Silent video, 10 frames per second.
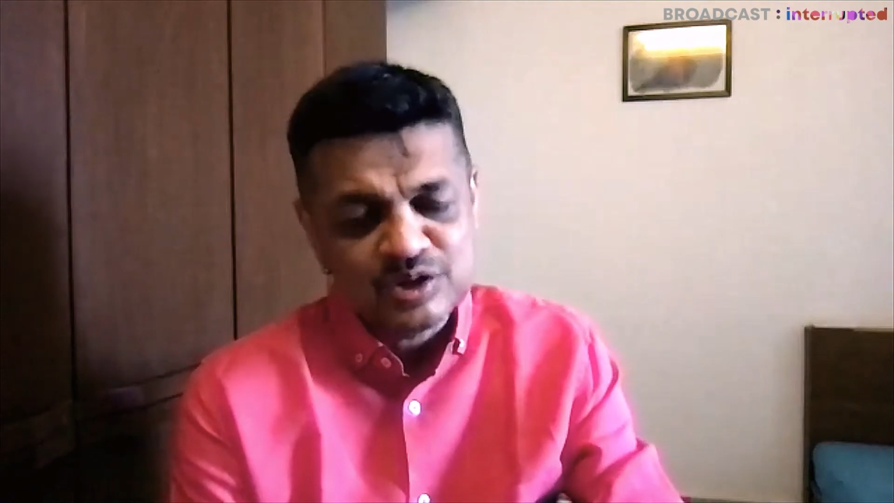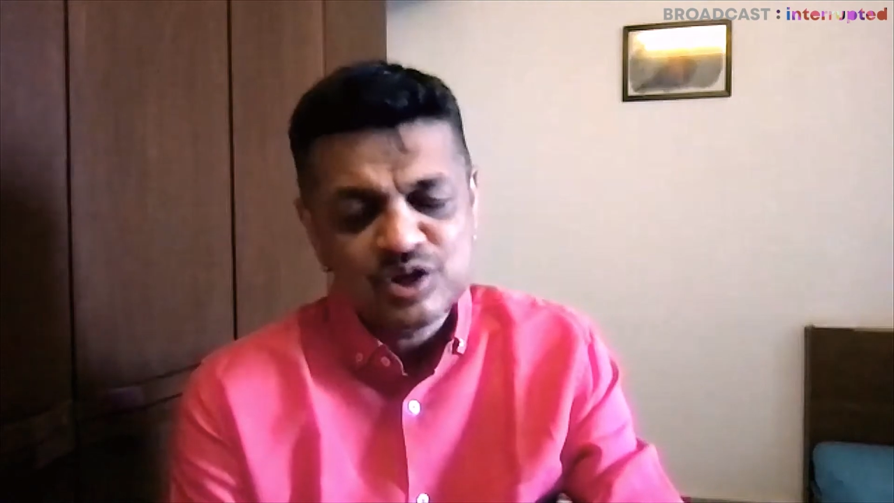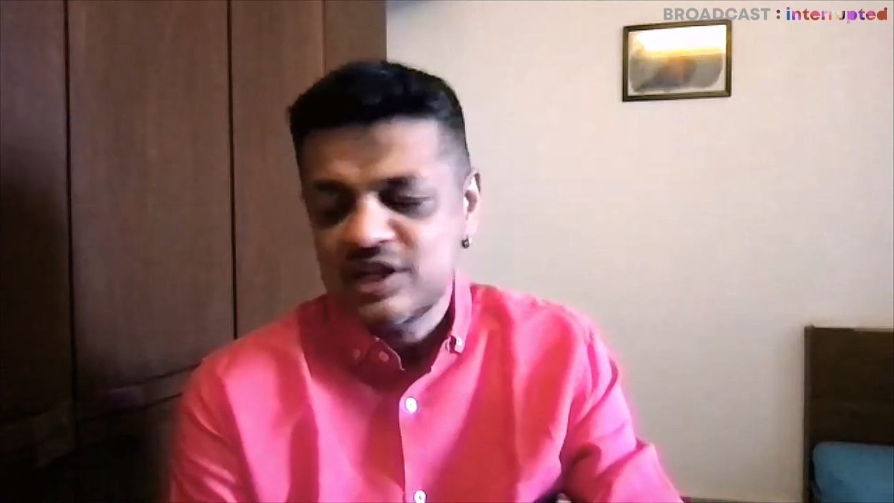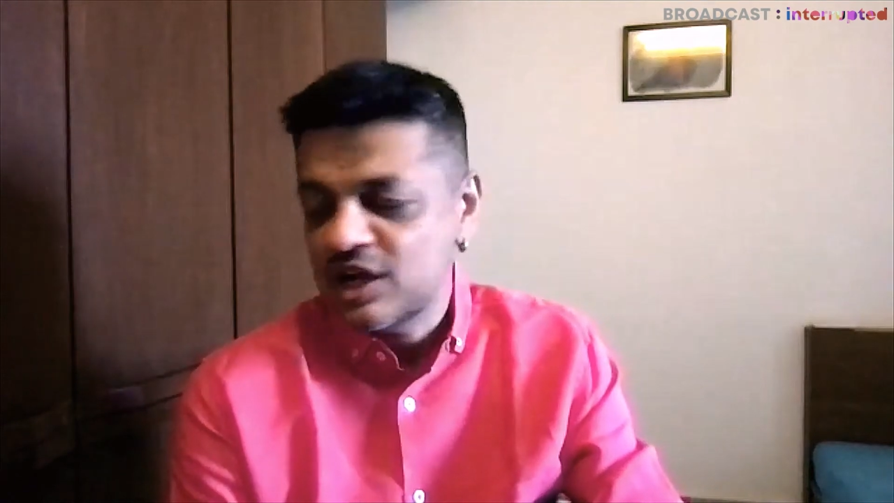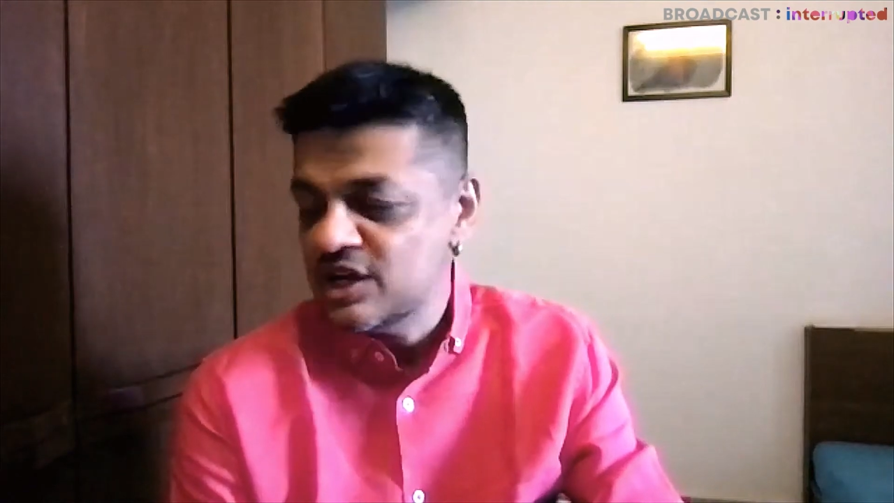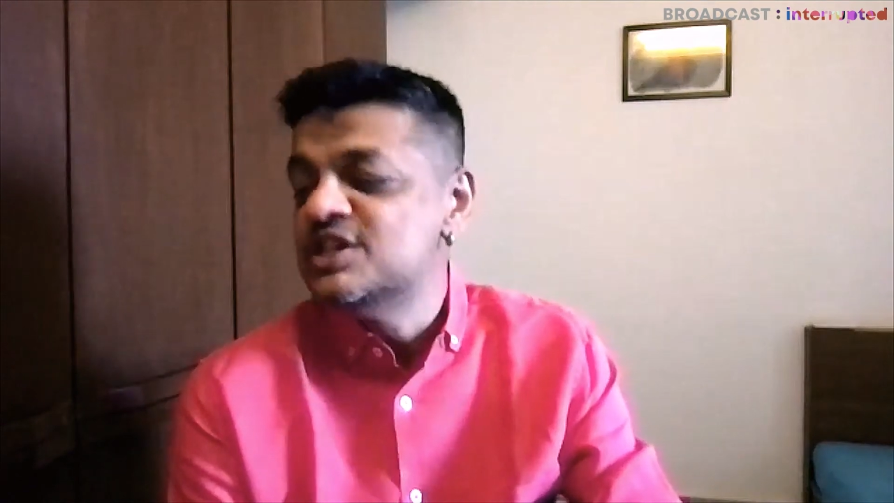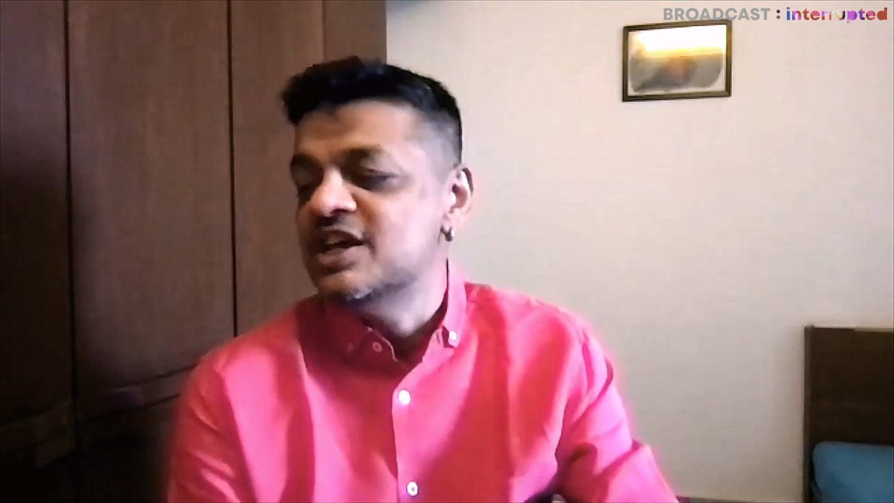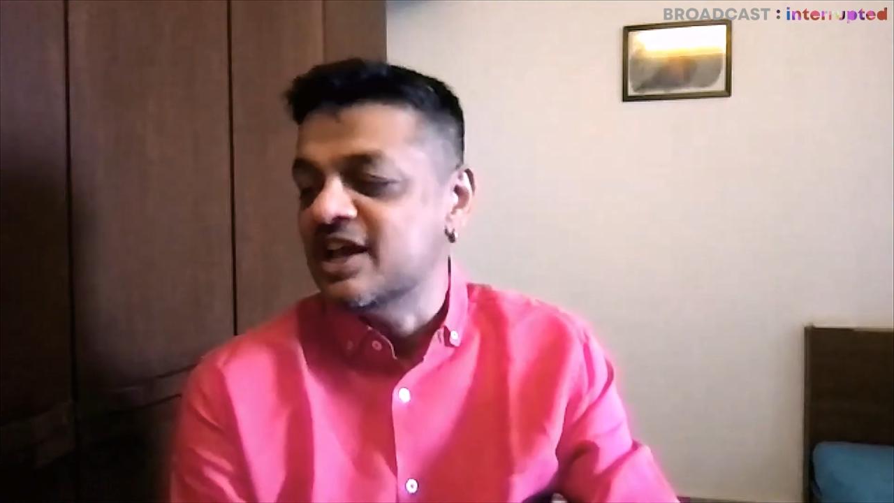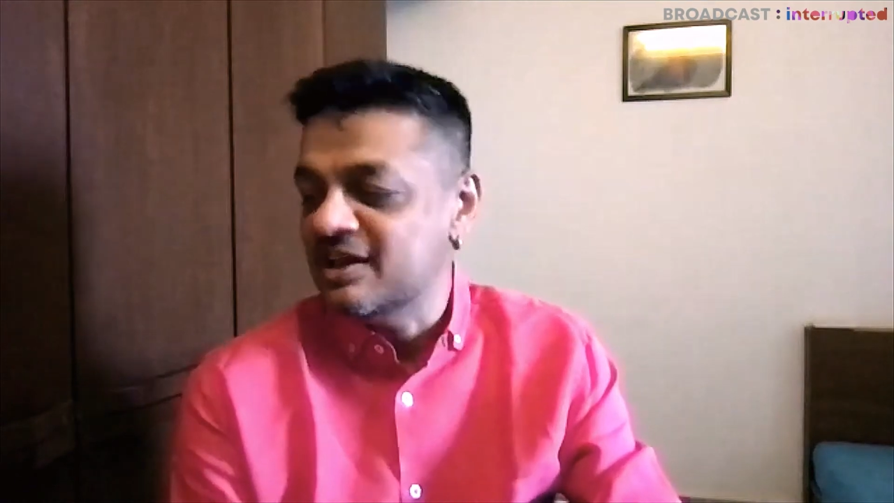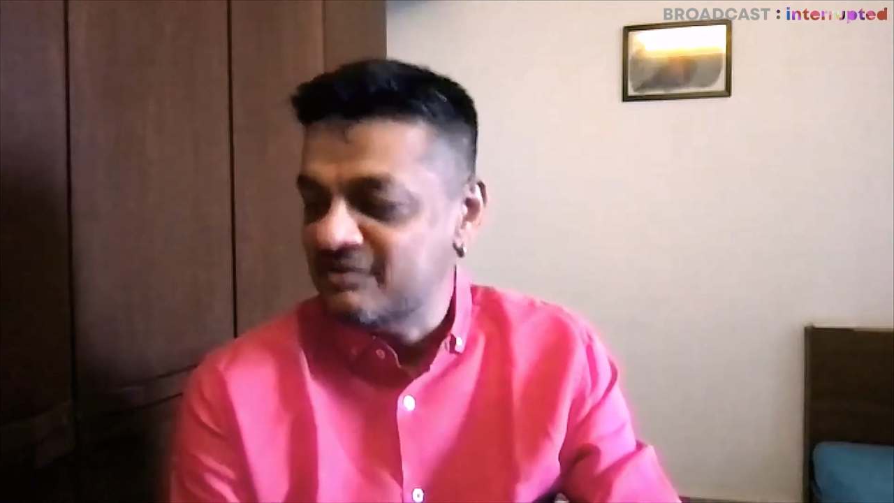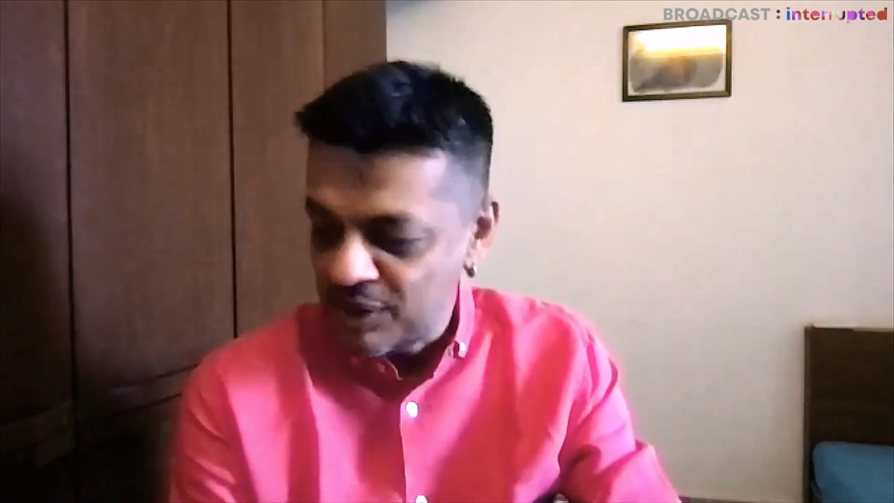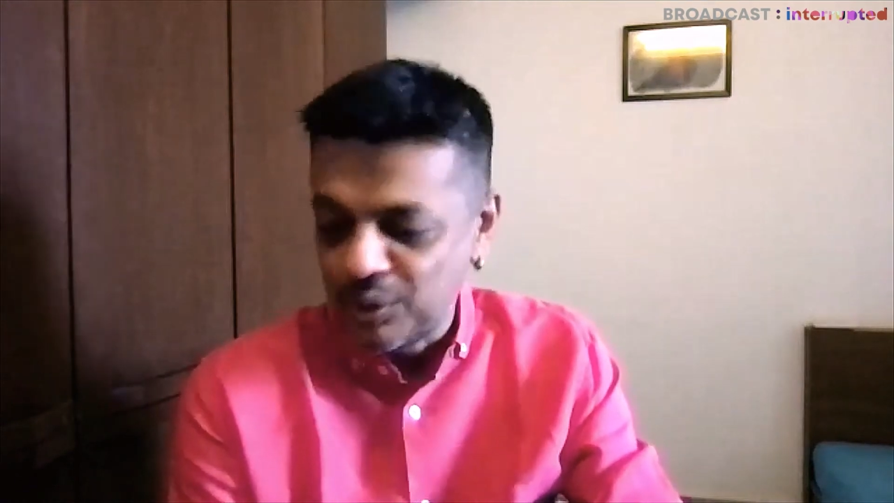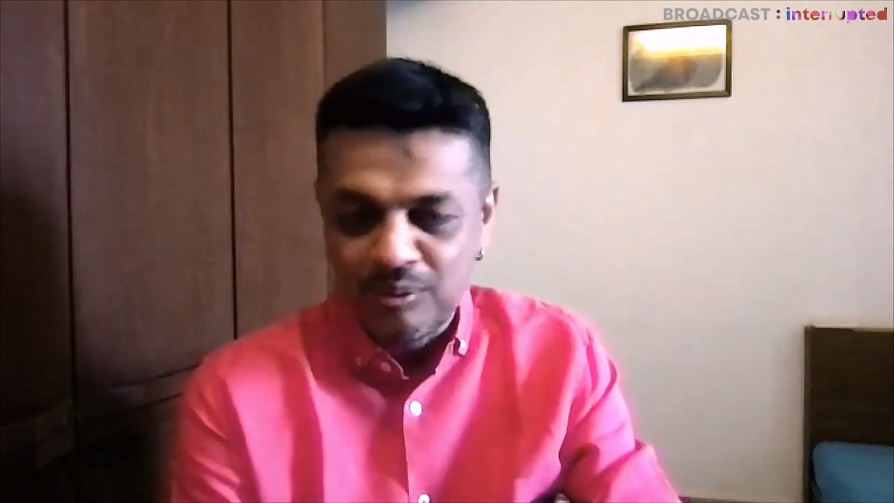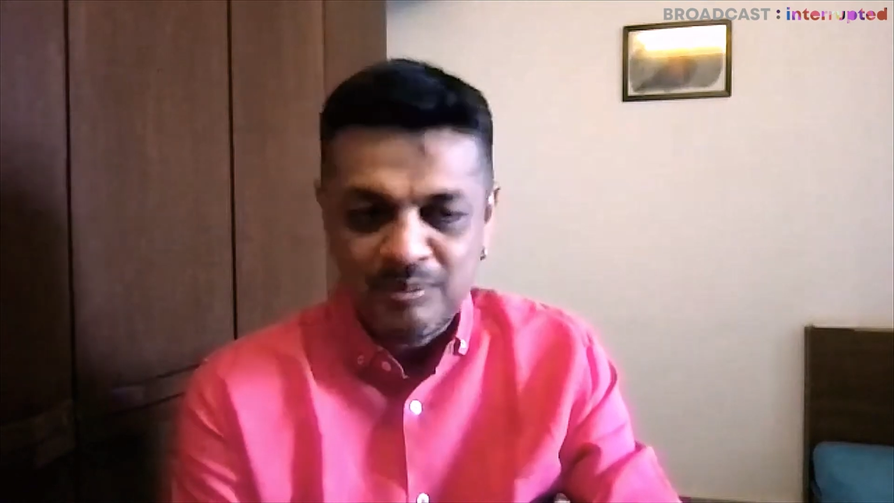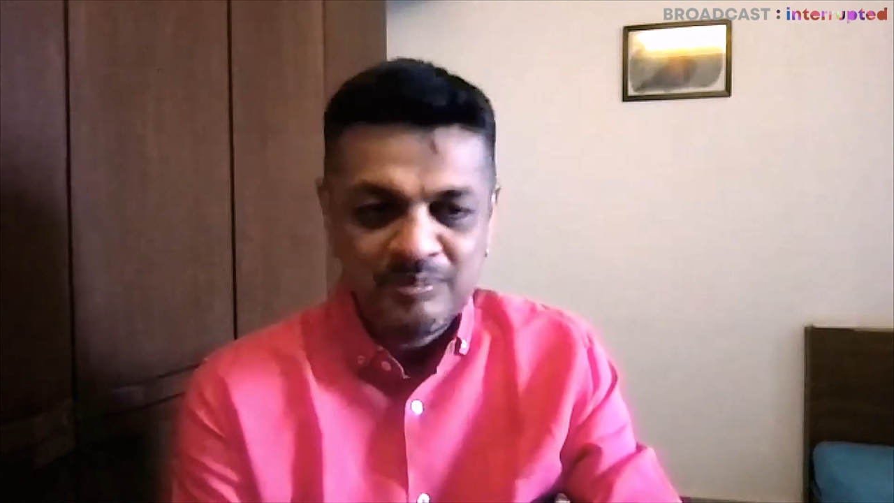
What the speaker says: So I was like, theek hai, we'll go.